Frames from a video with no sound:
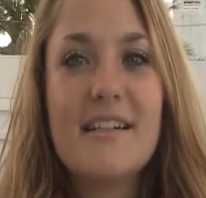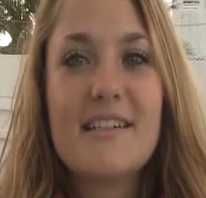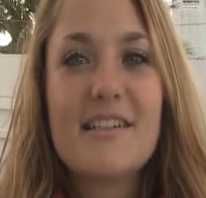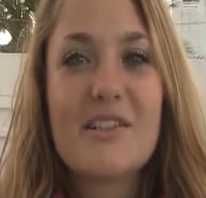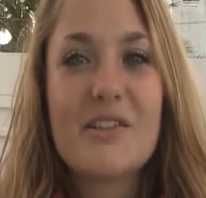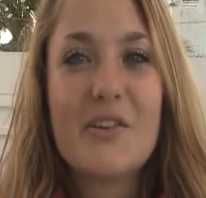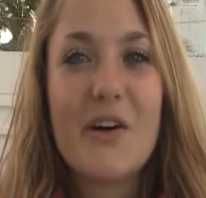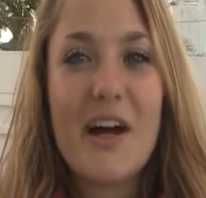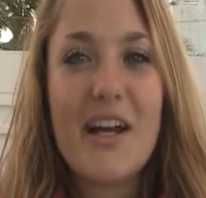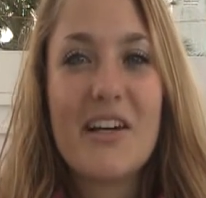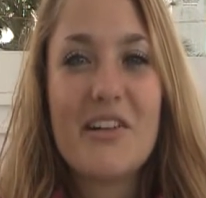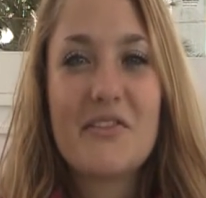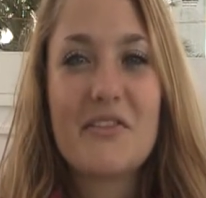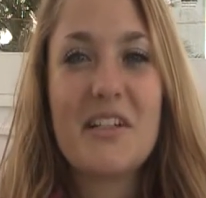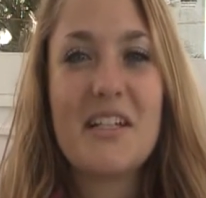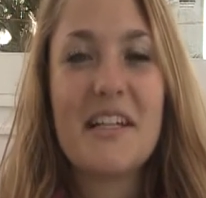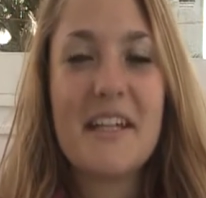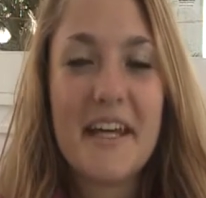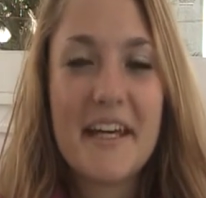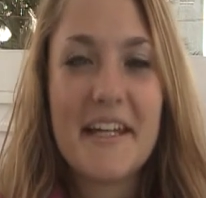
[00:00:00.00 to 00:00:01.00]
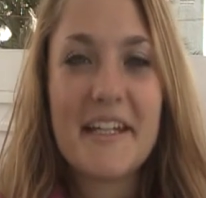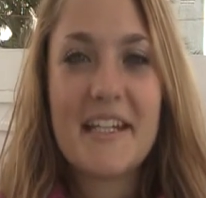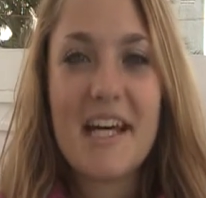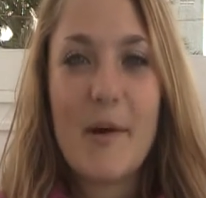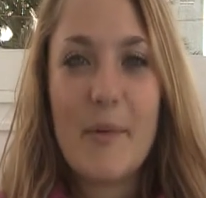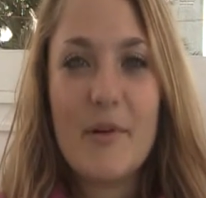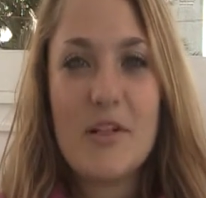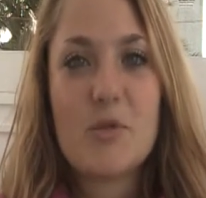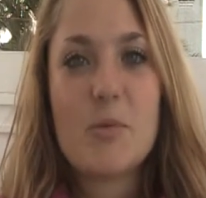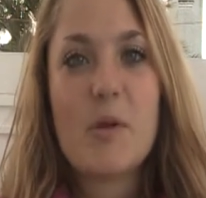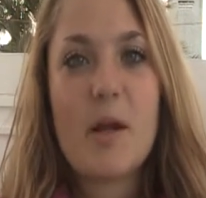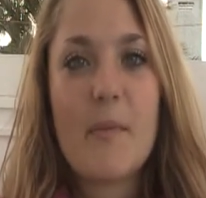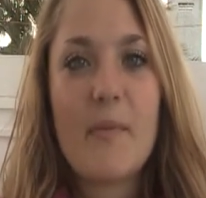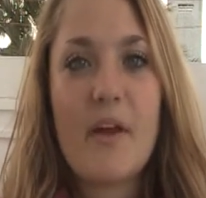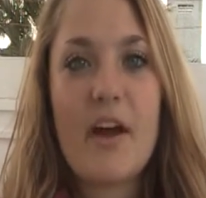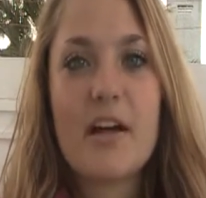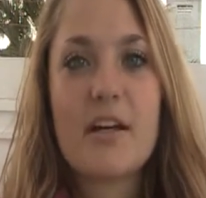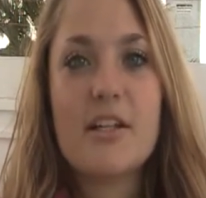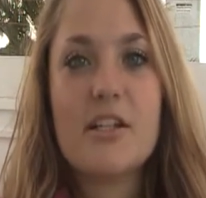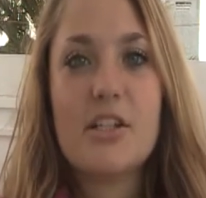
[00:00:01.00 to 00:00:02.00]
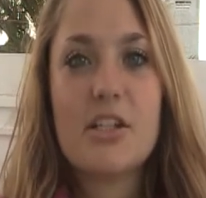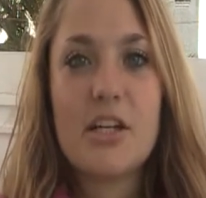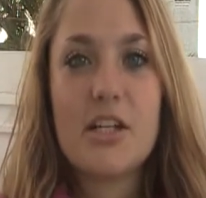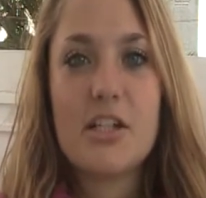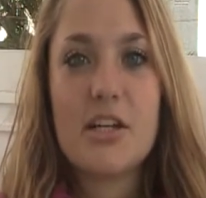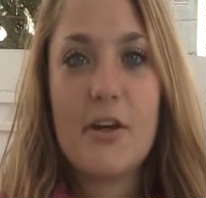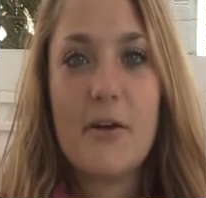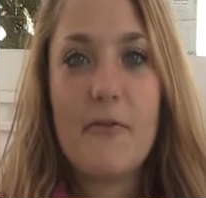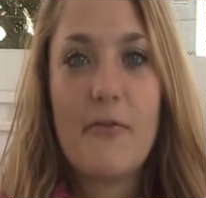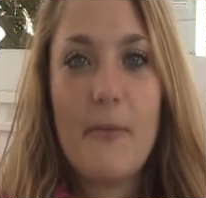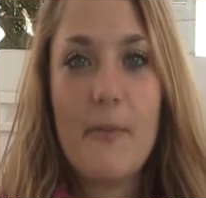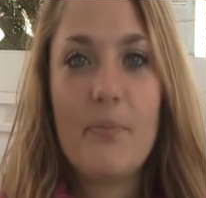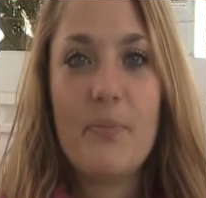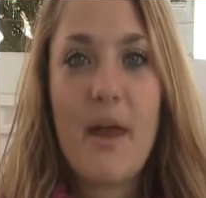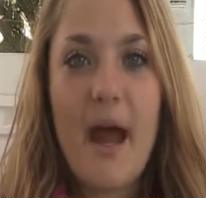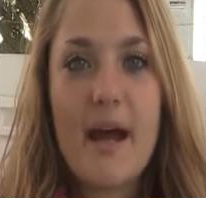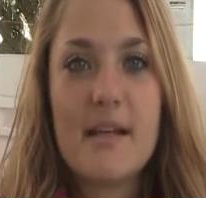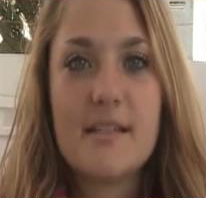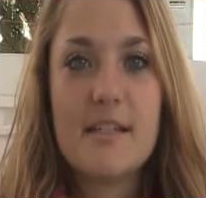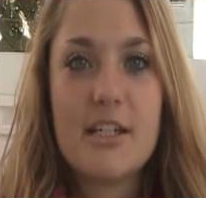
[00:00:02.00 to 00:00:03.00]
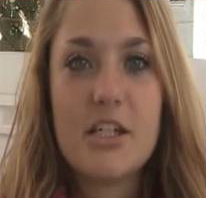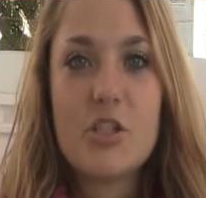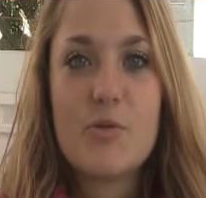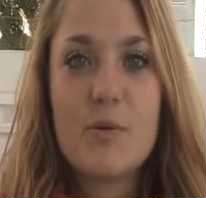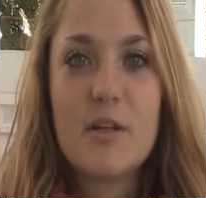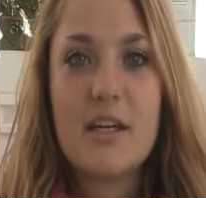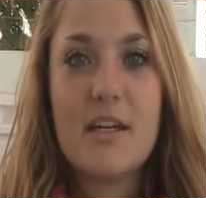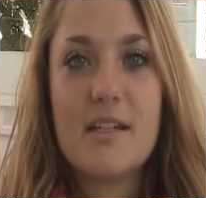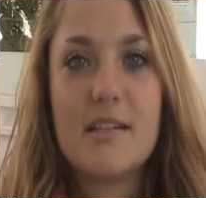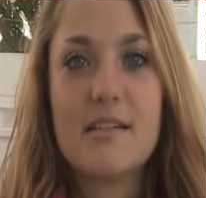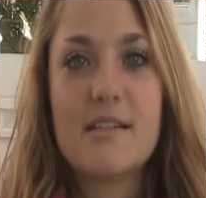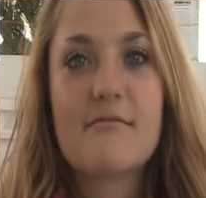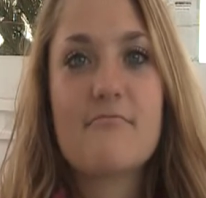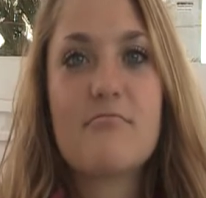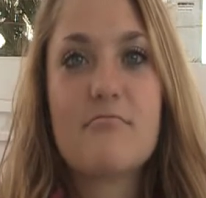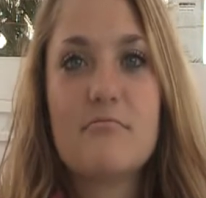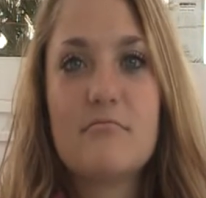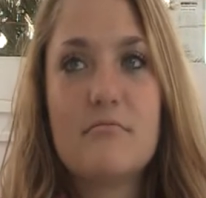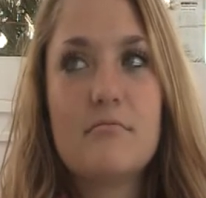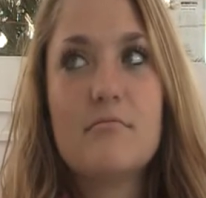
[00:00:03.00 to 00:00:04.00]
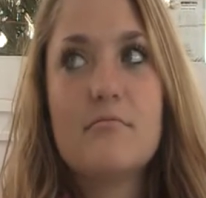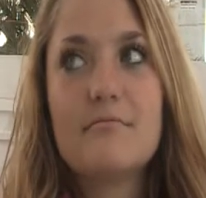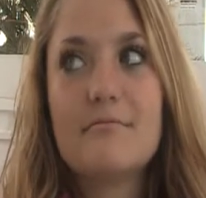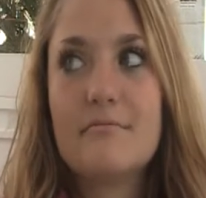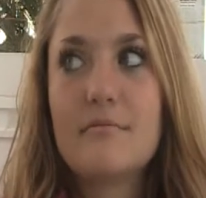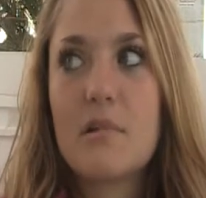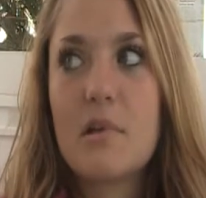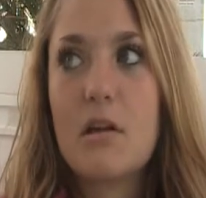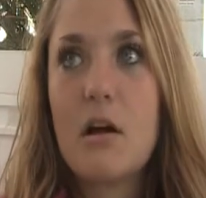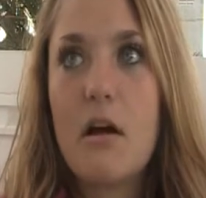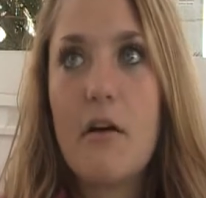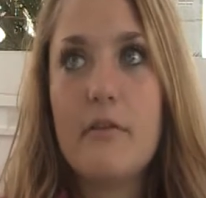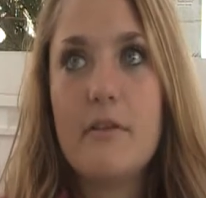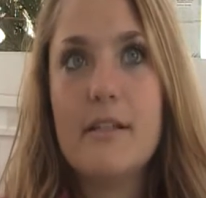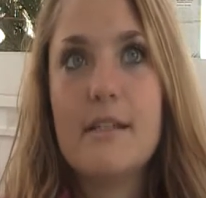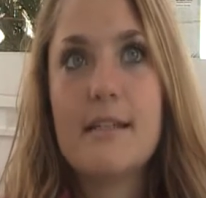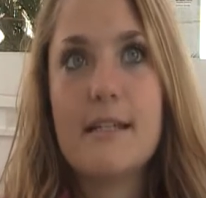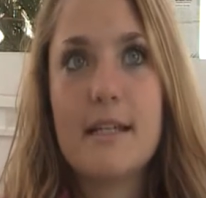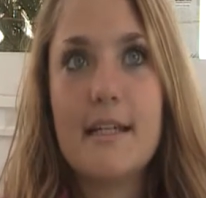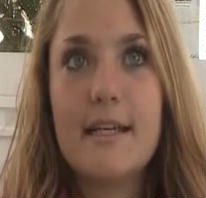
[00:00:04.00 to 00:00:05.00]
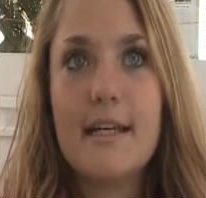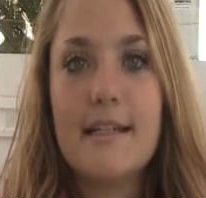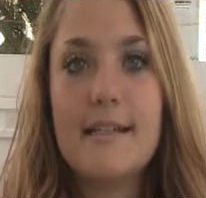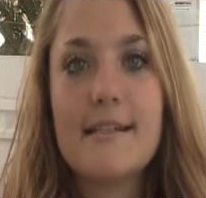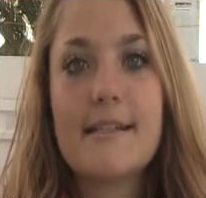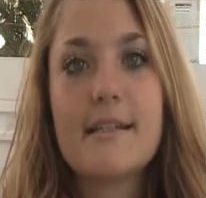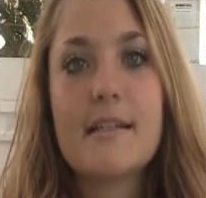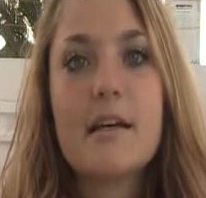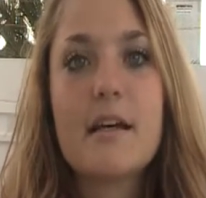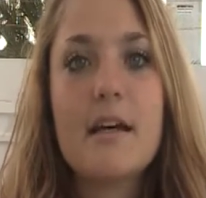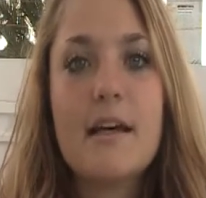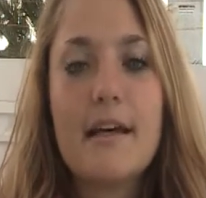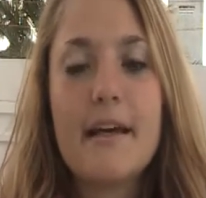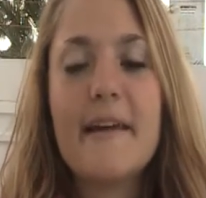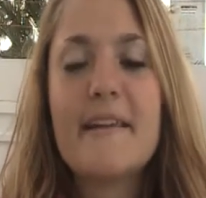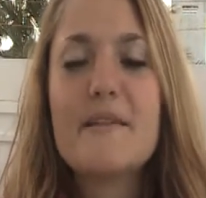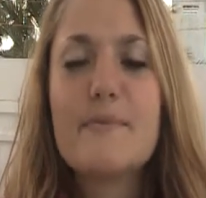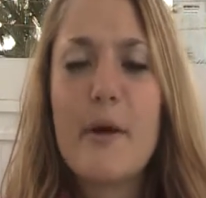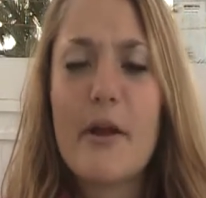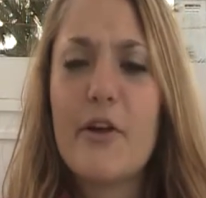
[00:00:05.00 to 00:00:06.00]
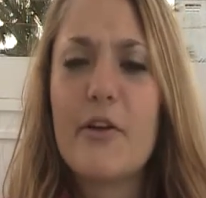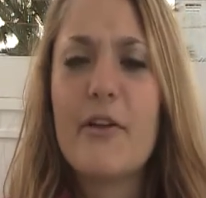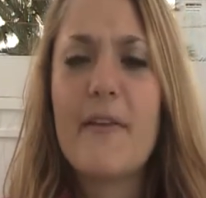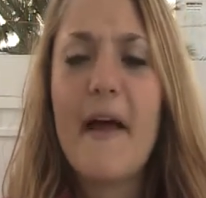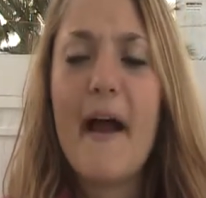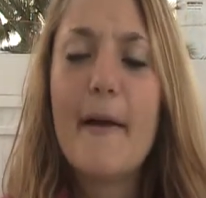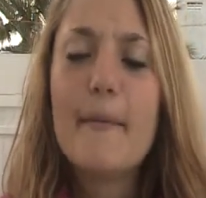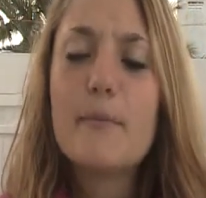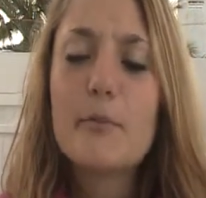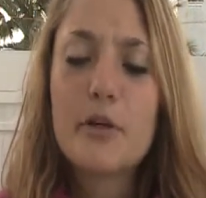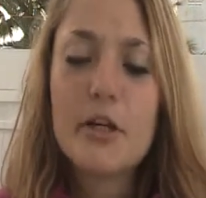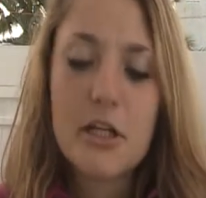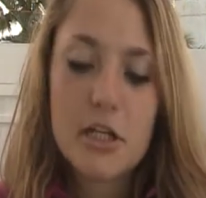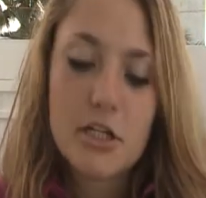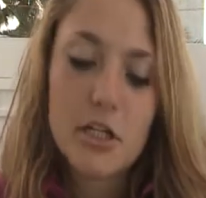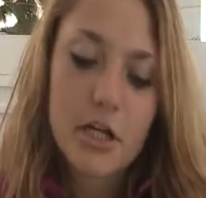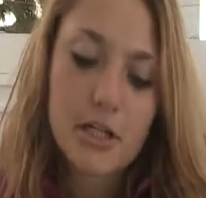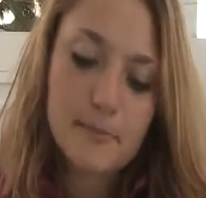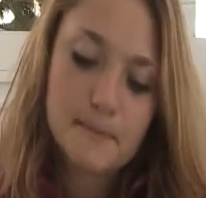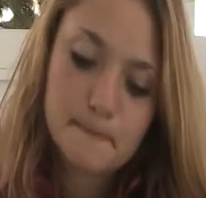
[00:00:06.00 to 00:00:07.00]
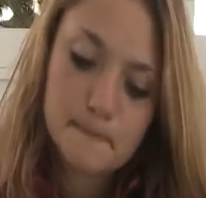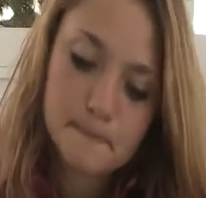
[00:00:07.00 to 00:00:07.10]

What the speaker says: So I didn't really like it that much, but I'm not going to judge it from that dish because obviously it's better than that, pretty sure.